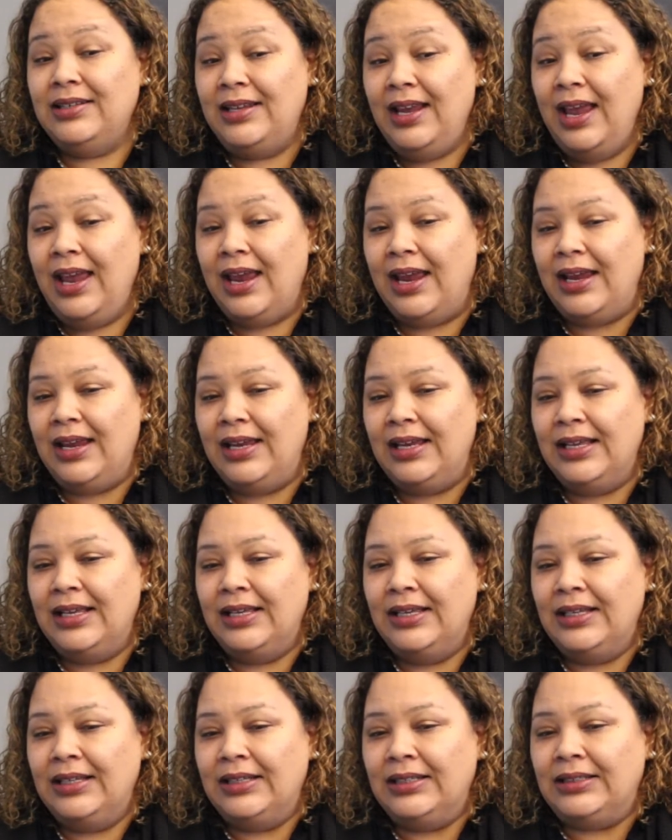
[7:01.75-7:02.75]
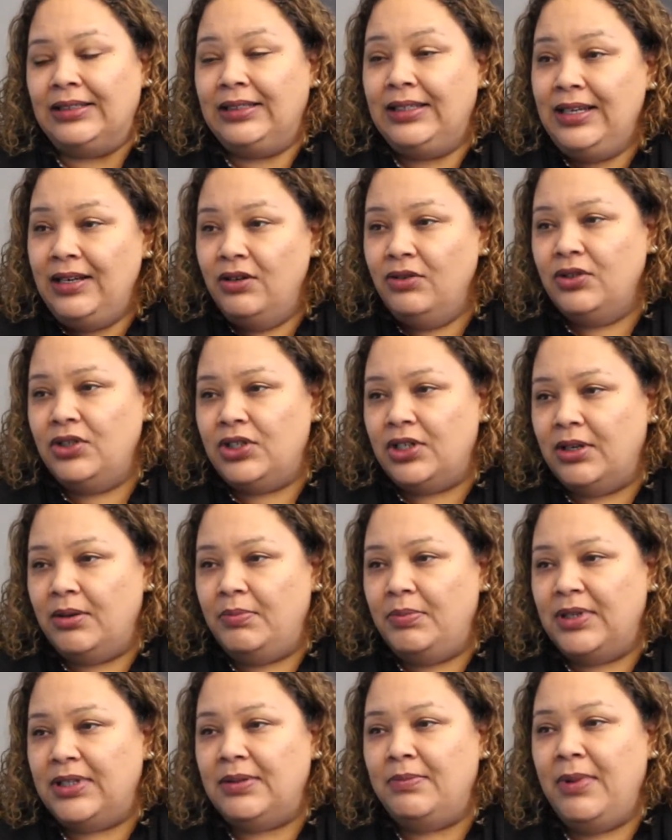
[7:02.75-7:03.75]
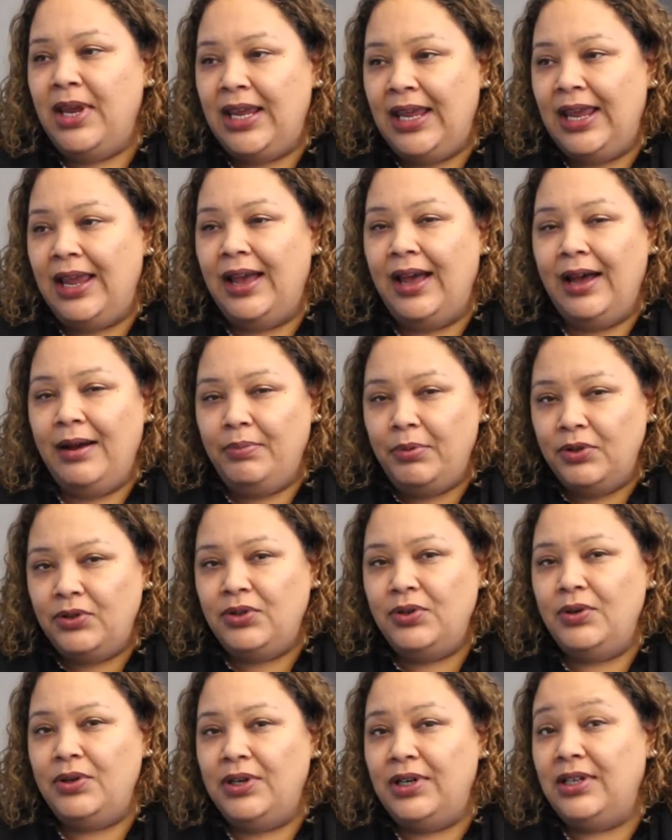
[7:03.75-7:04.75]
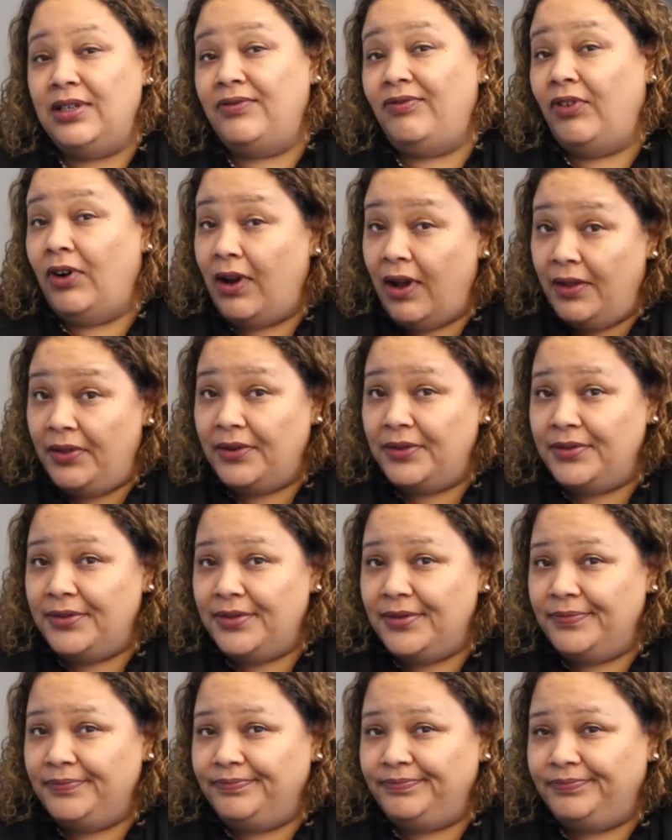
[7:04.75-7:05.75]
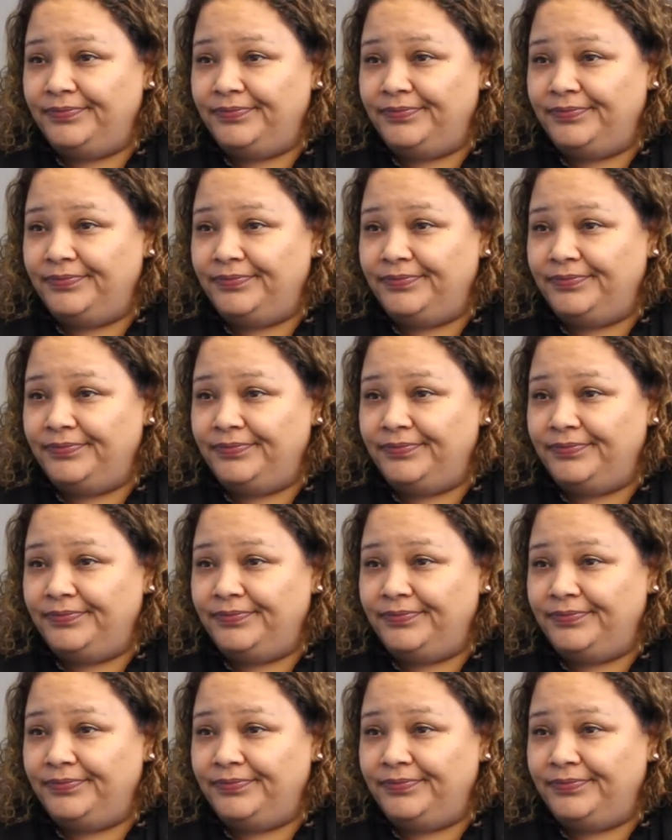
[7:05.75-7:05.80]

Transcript: the day, leadership is making opportunities for others.